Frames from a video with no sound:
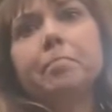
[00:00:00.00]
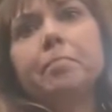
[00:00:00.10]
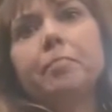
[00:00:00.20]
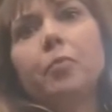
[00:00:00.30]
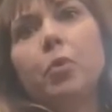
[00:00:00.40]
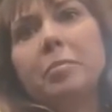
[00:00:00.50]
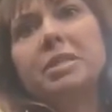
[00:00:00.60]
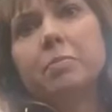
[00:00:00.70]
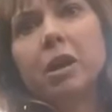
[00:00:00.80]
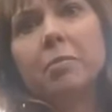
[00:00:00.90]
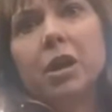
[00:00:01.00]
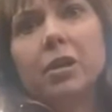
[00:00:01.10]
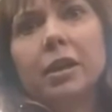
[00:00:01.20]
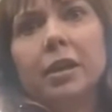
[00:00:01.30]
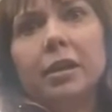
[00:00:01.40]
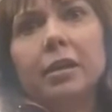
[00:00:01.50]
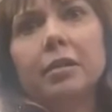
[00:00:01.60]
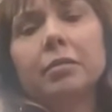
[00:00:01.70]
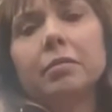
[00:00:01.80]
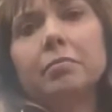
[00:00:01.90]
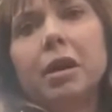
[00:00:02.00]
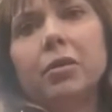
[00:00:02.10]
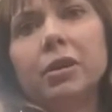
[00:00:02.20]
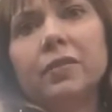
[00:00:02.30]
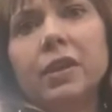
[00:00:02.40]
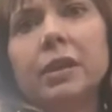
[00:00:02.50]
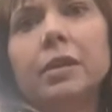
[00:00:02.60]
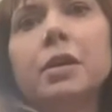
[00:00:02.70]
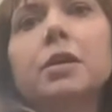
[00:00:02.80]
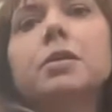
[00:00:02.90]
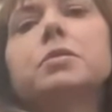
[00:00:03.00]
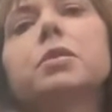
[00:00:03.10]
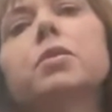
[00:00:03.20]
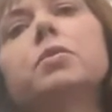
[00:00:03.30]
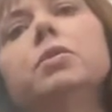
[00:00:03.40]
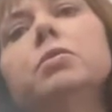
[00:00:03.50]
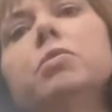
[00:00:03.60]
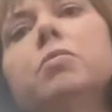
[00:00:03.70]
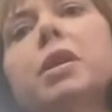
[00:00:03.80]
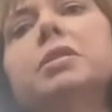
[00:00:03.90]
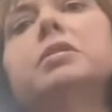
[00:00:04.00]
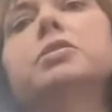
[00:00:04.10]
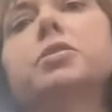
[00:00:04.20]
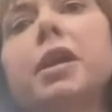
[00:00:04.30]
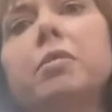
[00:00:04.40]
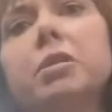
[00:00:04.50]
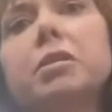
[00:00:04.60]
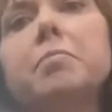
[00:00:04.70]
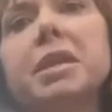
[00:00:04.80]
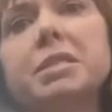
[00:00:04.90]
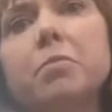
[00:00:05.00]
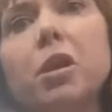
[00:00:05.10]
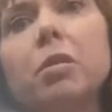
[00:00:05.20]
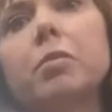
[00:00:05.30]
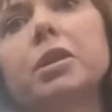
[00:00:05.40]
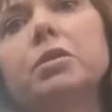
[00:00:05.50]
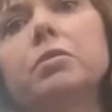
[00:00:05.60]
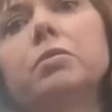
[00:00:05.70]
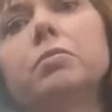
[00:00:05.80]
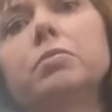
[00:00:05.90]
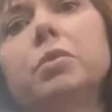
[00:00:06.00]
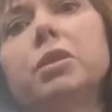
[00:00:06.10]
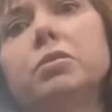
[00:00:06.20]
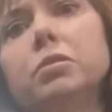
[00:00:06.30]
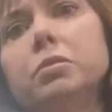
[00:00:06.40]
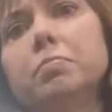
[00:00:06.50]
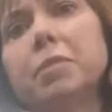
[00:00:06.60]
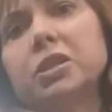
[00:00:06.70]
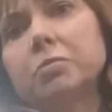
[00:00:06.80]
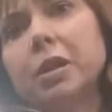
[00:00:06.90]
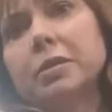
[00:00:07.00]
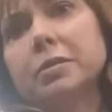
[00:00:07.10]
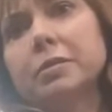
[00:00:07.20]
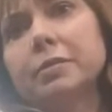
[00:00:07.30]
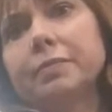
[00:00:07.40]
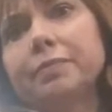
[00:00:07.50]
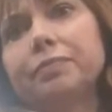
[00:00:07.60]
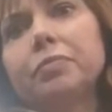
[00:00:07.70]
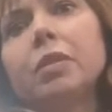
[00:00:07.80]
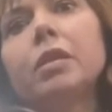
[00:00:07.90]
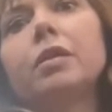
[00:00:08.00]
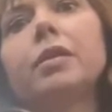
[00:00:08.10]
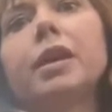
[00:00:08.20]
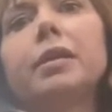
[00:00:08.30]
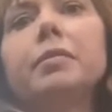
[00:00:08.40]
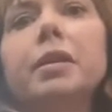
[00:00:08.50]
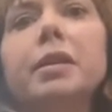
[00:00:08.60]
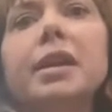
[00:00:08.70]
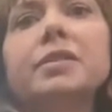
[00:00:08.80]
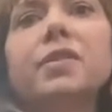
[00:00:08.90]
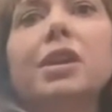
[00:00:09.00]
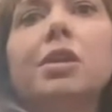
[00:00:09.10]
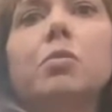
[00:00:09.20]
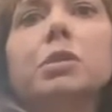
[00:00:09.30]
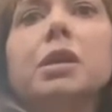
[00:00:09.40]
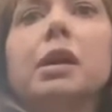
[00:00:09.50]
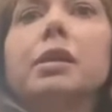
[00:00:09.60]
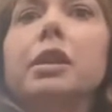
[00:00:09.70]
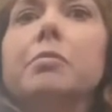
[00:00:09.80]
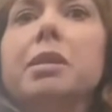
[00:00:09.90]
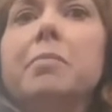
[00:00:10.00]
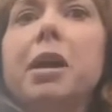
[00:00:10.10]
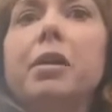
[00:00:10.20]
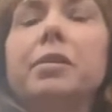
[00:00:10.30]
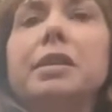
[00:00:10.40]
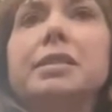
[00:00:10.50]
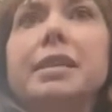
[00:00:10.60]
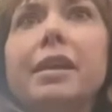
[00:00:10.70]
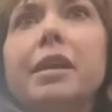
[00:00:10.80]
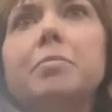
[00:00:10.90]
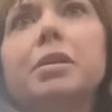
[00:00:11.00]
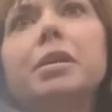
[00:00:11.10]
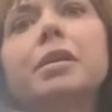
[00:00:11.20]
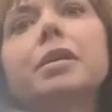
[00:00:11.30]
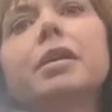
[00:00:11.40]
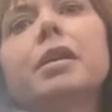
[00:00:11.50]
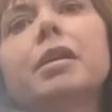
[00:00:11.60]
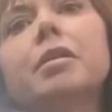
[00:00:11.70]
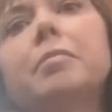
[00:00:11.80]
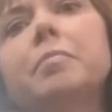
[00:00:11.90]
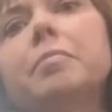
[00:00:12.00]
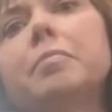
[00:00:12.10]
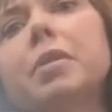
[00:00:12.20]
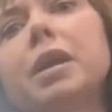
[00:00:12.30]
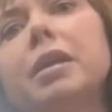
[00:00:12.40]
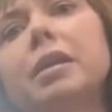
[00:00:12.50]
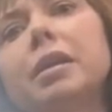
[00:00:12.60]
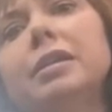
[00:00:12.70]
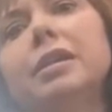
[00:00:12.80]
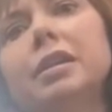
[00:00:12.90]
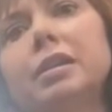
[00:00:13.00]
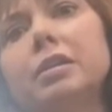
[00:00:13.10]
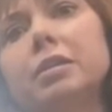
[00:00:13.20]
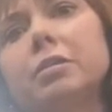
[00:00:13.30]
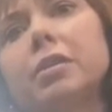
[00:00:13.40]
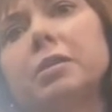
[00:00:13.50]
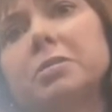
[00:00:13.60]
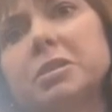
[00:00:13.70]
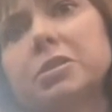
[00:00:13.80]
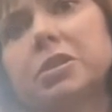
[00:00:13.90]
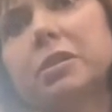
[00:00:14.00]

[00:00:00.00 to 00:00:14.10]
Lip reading: women's barbell in powerlifting, so you will want to train with a men's bar when you do bench press. Okay, next video we'll talk a little bit about the setup and getting into the correct position.